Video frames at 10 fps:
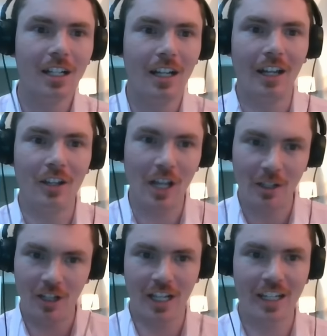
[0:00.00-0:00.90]
And
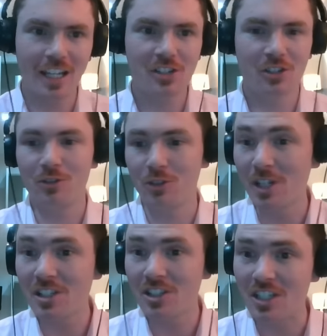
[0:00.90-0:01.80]
I guess the
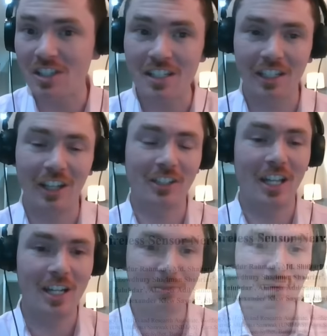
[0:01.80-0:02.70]
reason she sees it like that is